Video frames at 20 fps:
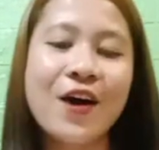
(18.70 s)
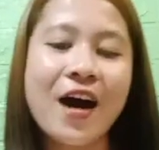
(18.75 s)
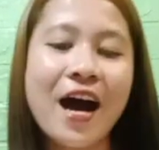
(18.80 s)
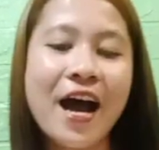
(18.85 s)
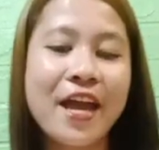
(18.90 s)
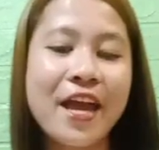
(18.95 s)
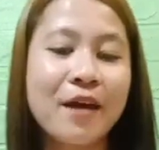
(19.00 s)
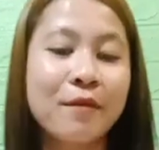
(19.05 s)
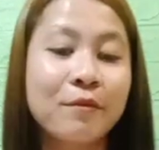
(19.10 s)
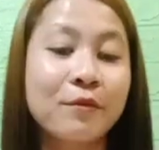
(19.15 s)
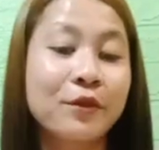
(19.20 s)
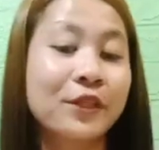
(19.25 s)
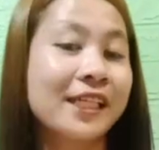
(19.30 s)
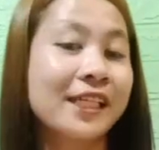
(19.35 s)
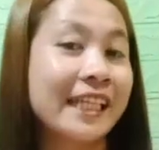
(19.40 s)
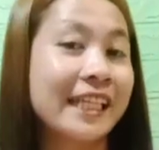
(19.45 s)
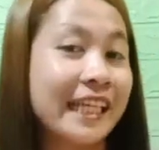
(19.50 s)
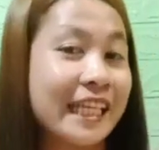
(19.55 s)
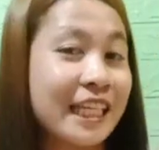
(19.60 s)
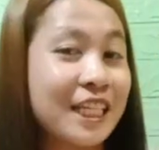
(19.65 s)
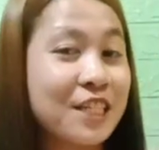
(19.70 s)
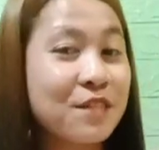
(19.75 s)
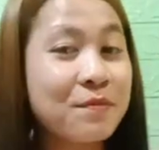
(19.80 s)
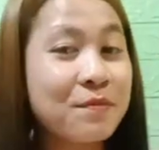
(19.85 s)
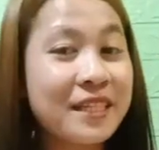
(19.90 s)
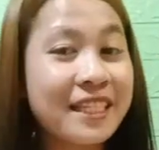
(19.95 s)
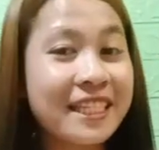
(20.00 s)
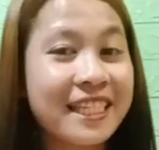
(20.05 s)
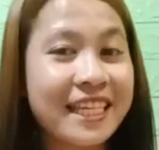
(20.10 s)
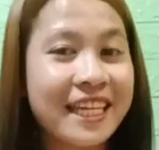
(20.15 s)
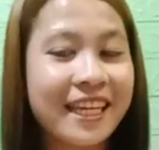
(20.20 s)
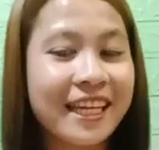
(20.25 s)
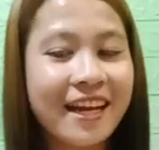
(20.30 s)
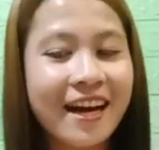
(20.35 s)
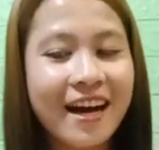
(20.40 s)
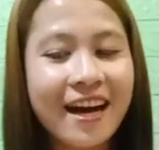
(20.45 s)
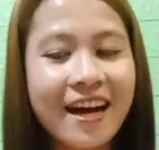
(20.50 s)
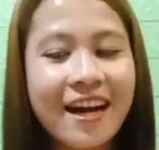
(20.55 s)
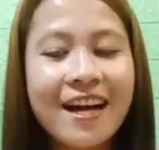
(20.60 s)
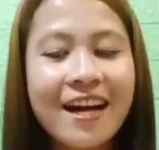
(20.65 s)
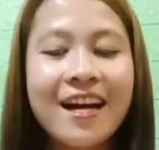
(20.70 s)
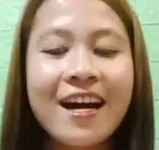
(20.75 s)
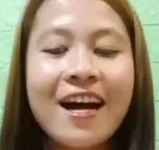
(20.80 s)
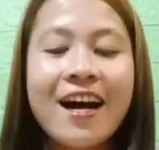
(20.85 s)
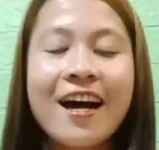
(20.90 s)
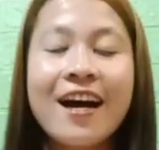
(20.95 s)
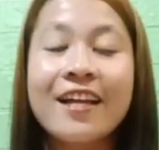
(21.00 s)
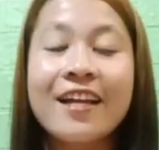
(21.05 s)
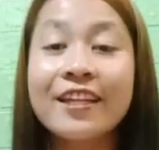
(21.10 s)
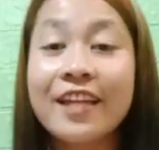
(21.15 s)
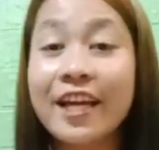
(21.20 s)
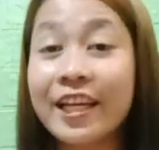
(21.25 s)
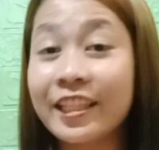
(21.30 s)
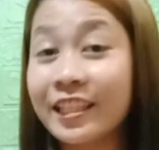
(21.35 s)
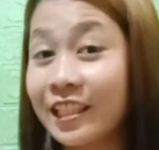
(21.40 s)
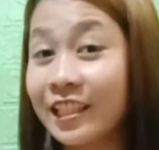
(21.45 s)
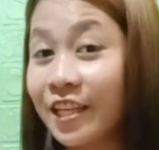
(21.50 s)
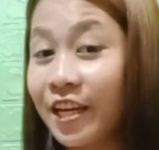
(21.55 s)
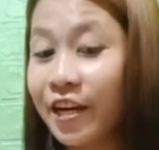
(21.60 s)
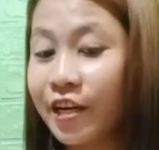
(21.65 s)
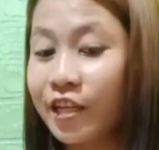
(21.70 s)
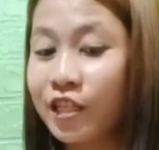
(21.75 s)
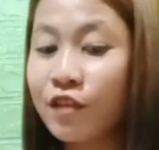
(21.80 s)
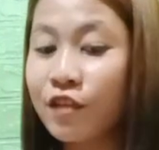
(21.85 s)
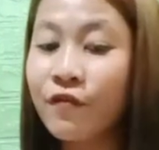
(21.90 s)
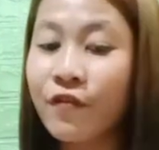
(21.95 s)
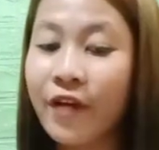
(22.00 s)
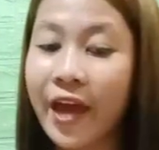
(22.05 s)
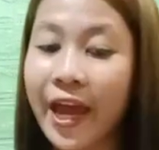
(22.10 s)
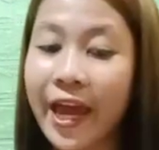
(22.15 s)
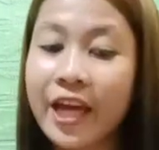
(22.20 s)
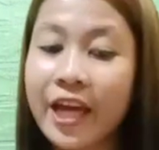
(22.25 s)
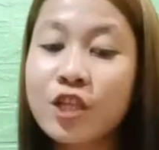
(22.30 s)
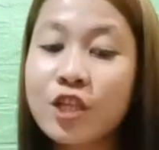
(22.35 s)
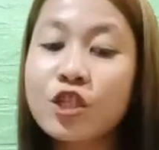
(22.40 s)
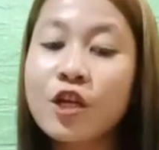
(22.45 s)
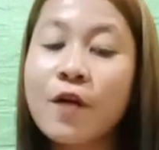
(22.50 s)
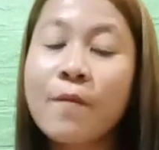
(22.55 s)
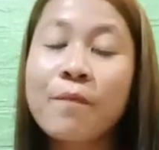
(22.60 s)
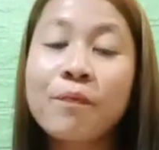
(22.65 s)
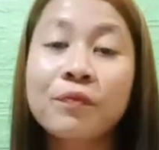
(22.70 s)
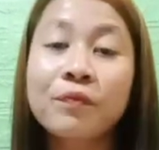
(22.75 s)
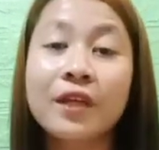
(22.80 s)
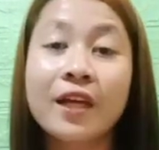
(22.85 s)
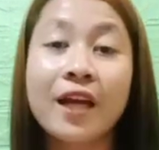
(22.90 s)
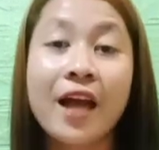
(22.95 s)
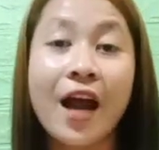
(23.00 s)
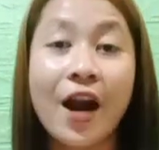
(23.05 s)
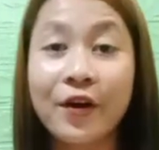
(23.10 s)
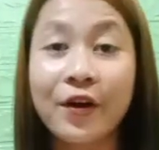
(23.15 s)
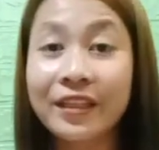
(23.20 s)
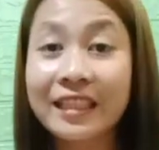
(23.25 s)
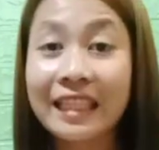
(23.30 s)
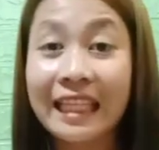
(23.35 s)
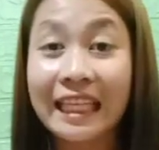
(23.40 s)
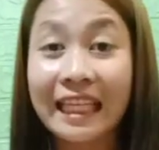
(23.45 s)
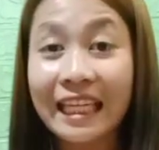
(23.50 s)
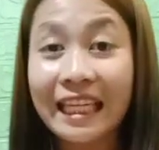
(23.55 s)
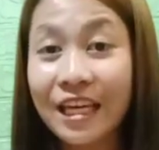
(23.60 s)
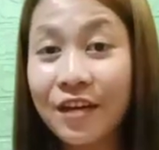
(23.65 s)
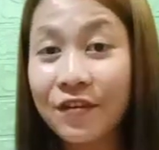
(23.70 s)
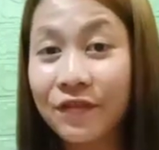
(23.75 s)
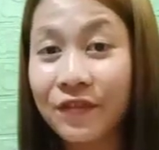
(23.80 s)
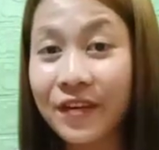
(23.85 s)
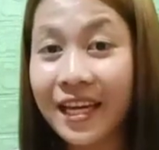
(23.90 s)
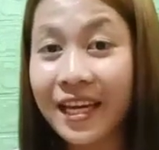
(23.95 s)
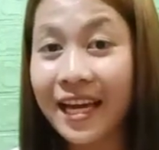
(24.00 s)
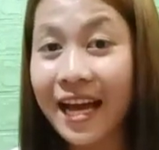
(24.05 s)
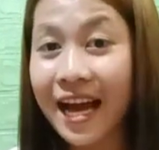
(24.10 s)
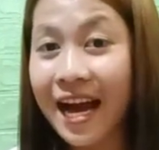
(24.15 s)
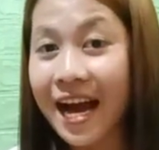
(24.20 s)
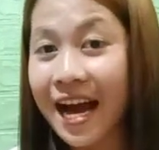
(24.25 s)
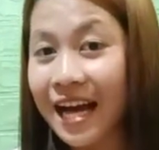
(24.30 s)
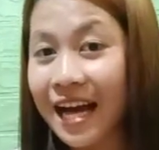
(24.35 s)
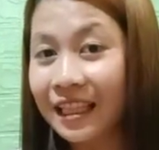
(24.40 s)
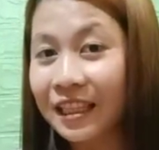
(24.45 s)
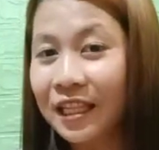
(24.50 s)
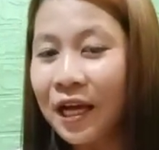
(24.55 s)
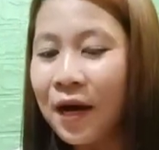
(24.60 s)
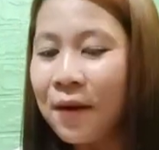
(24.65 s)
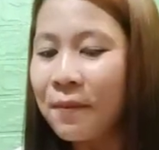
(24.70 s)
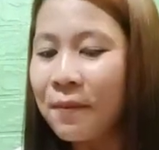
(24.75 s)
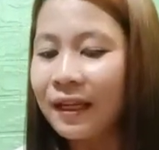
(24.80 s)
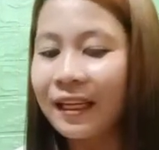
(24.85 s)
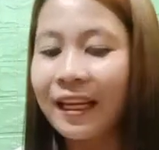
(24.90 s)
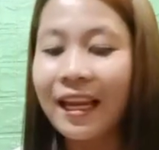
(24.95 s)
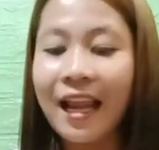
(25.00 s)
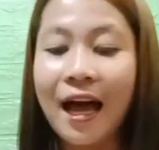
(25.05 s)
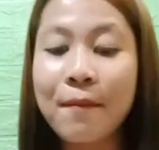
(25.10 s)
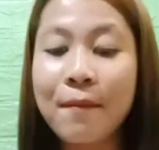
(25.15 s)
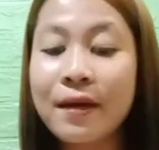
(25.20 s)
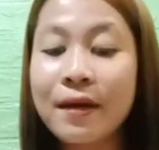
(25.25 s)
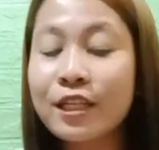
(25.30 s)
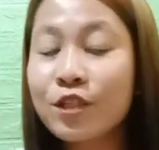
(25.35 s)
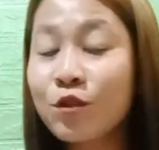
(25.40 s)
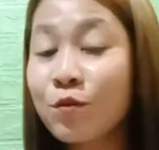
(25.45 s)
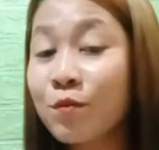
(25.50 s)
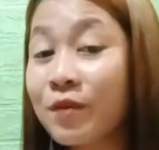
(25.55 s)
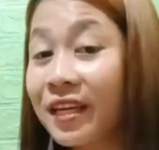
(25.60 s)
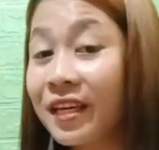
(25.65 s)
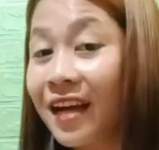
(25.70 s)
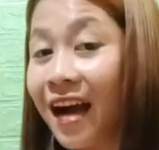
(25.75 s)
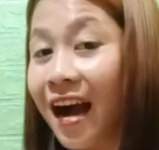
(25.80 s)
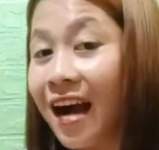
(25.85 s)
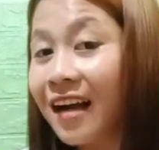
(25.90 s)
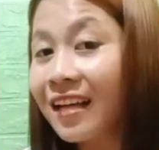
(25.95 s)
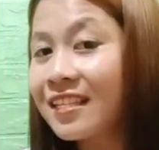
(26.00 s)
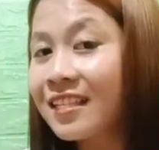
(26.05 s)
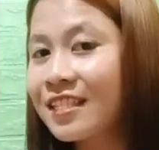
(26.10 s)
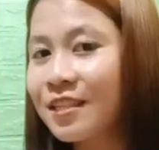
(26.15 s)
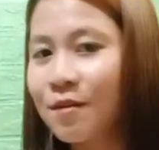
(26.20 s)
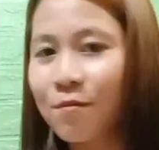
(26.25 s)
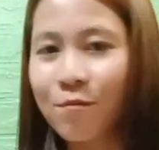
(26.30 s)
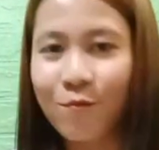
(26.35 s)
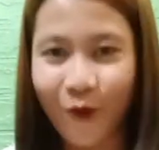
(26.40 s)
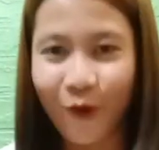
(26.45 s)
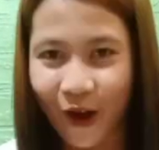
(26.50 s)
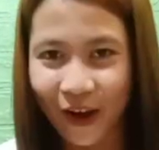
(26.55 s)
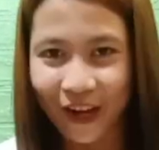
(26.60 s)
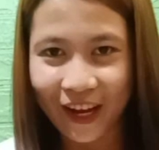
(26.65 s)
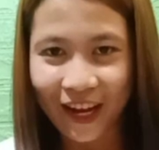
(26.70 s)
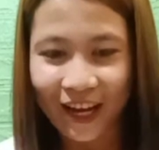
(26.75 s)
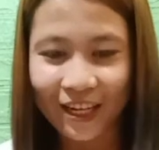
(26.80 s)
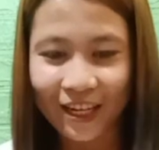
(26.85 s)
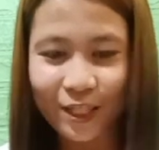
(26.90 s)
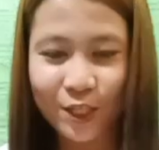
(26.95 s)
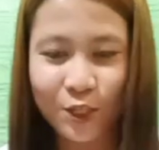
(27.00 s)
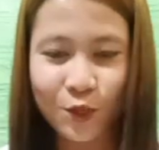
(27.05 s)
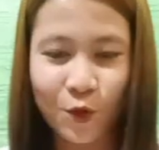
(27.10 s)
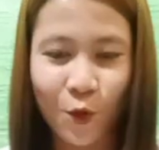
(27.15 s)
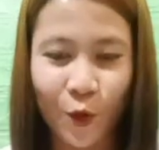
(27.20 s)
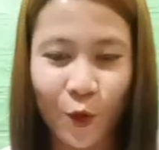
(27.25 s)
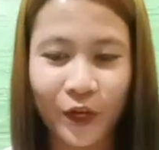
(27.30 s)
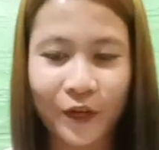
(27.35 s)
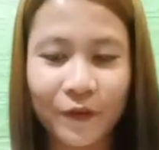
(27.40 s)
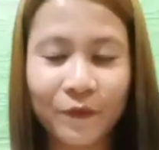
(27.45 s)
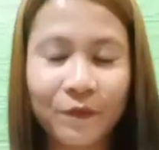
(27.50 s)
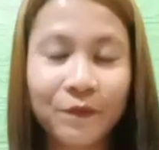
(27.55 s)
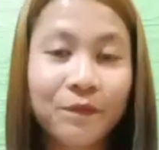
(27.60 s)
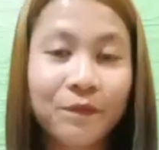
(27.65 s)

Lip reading: I am Rilin Lubindina, 19 years of age, currently living at Manlabay Dumingag, Zamboanga del Sur,